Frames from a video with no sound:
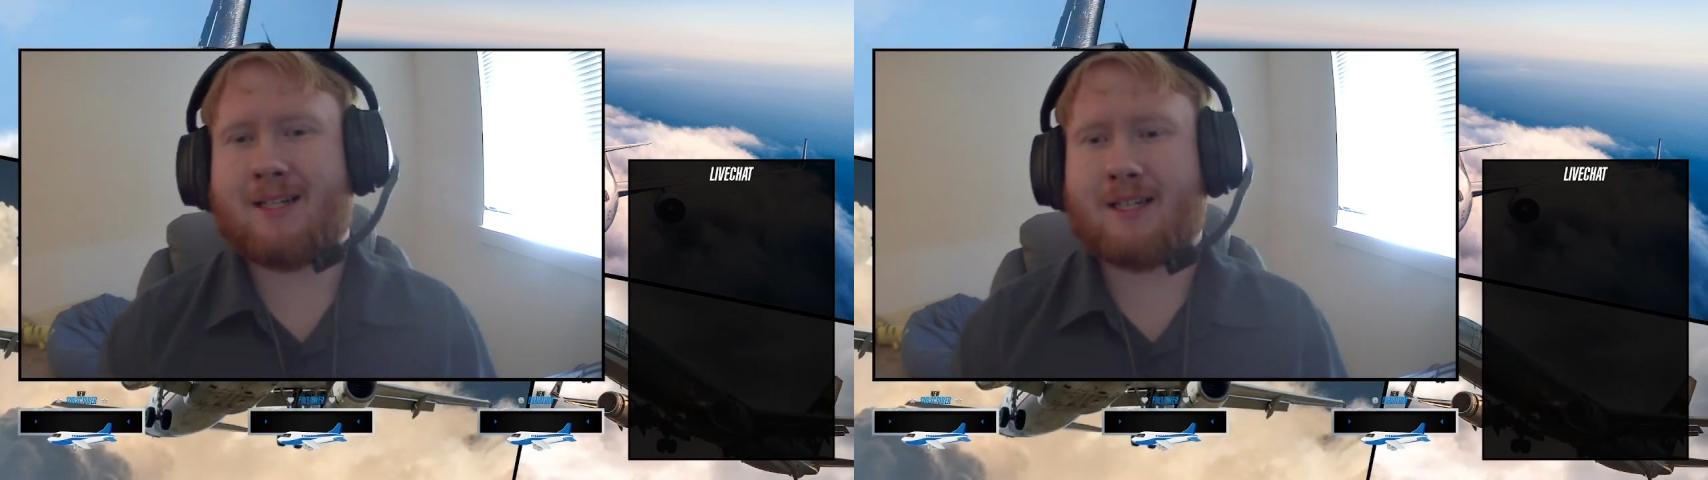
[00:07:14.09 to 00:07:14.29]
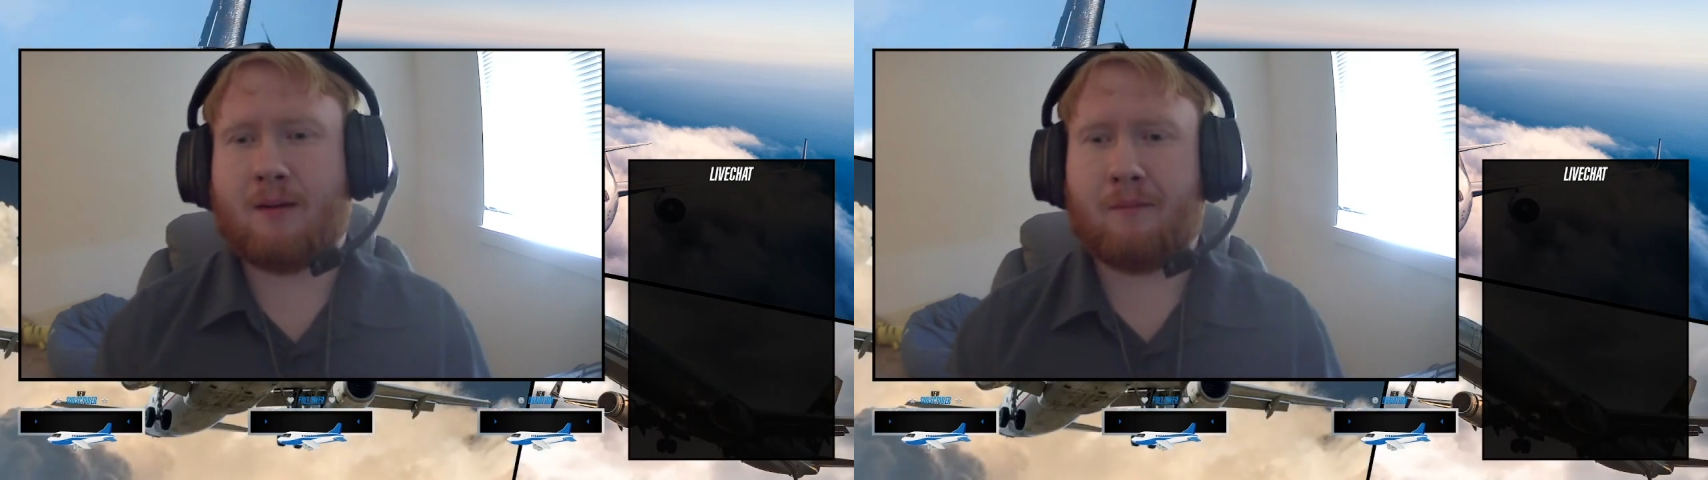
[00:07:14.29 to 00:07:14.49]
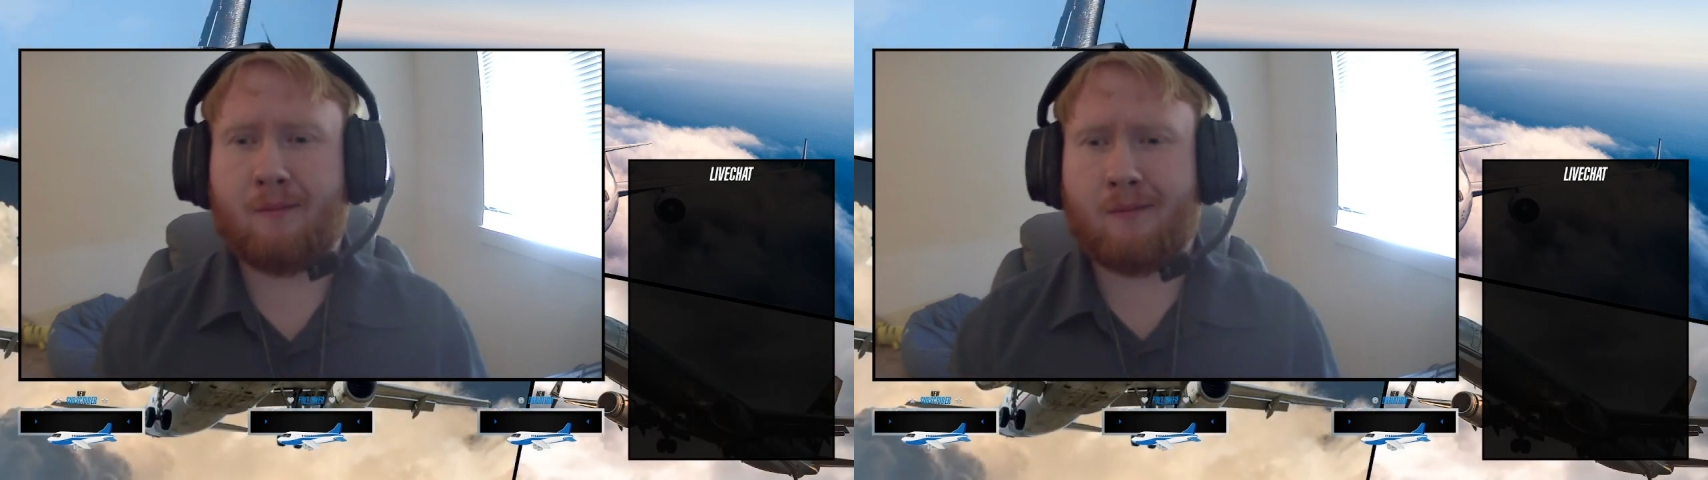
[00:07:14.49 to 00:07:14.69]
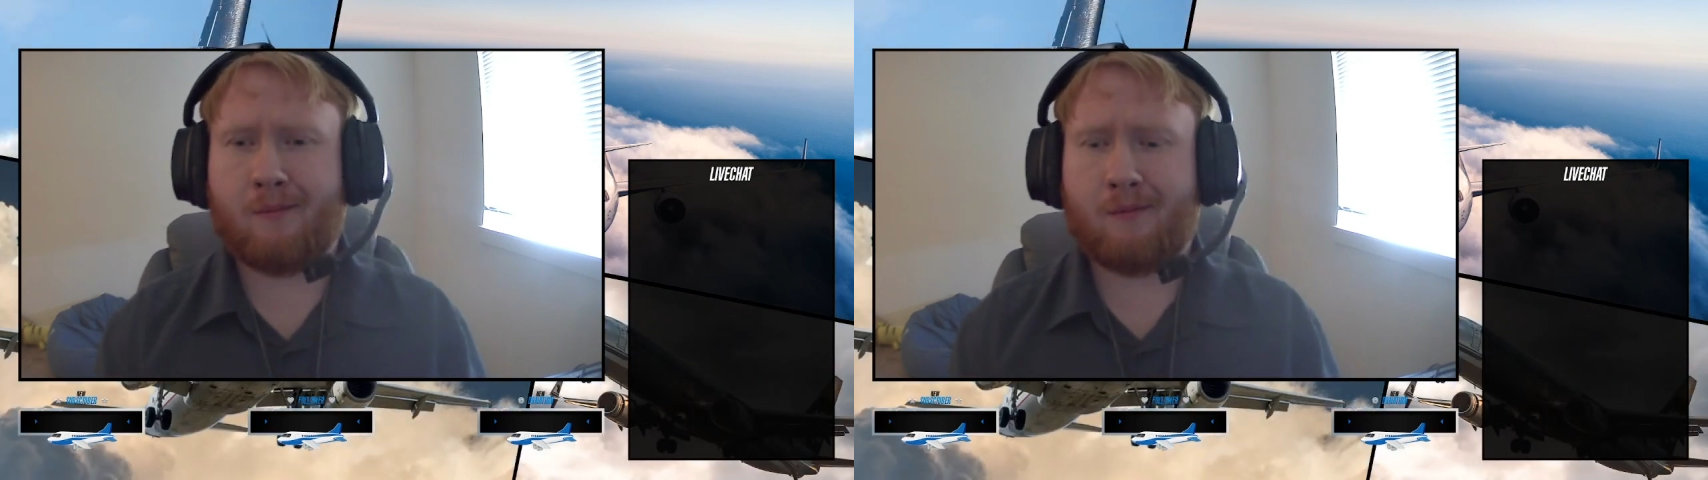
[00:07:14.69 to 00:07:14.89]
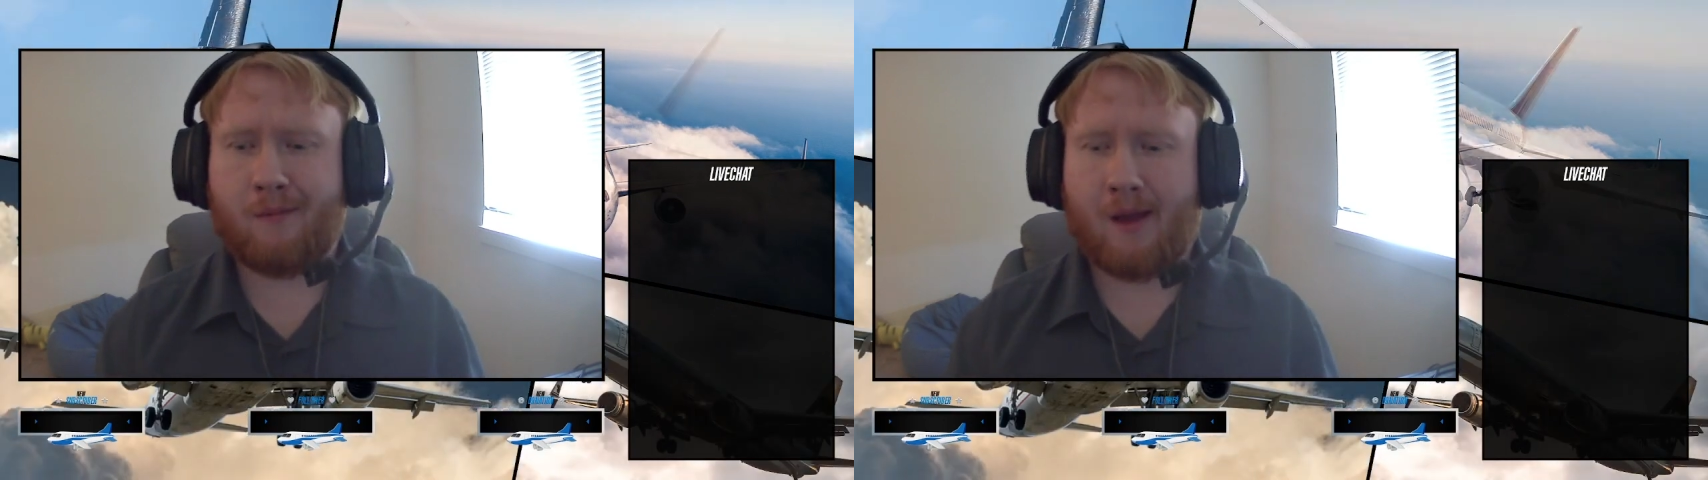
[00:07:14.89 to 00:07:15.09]
sim.
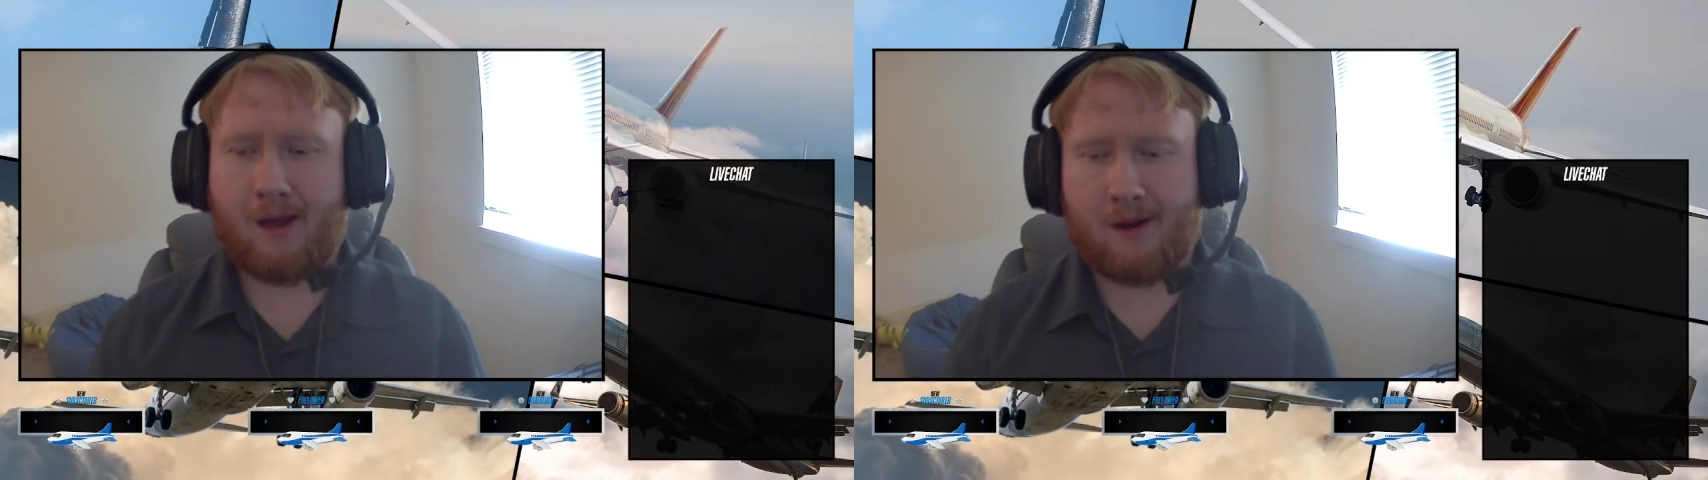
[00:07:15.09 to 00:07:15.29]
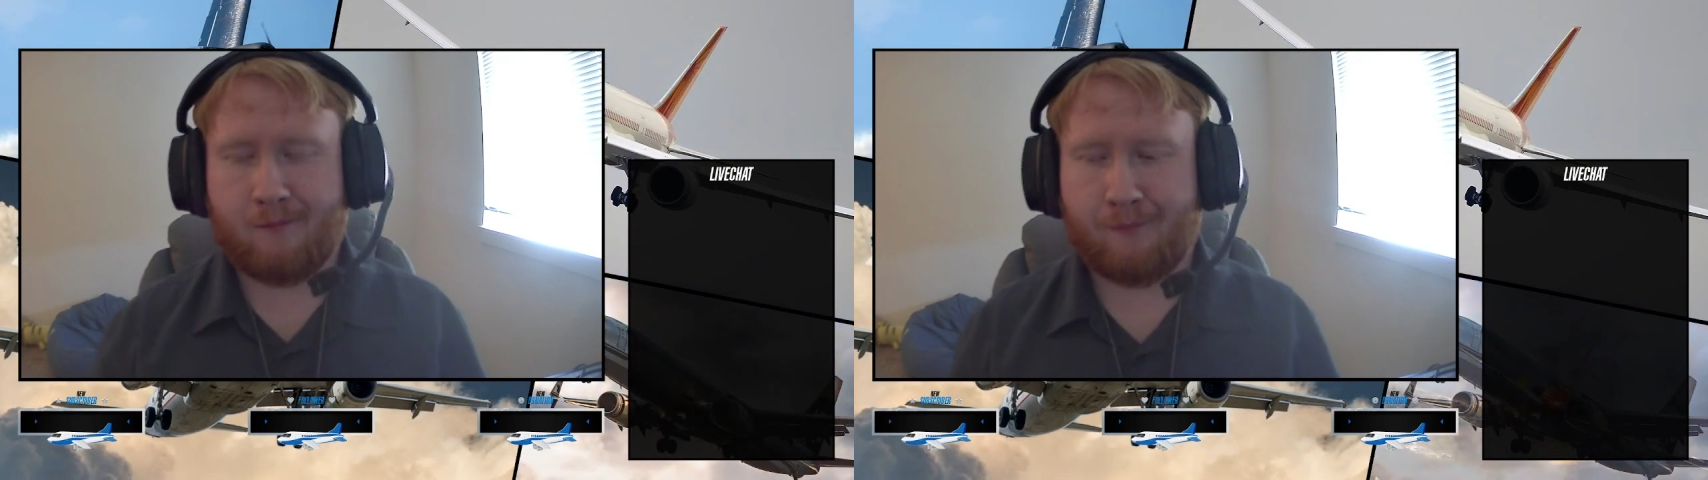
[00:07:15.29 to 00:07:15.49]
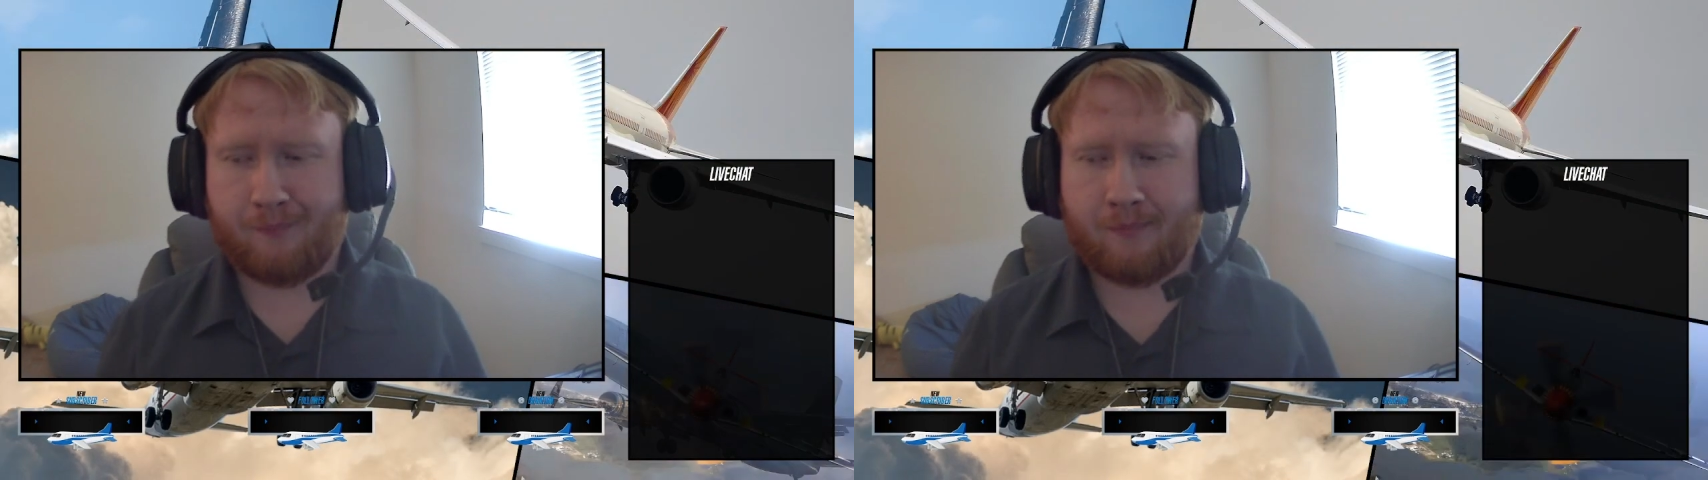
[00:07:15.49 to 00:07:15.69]
And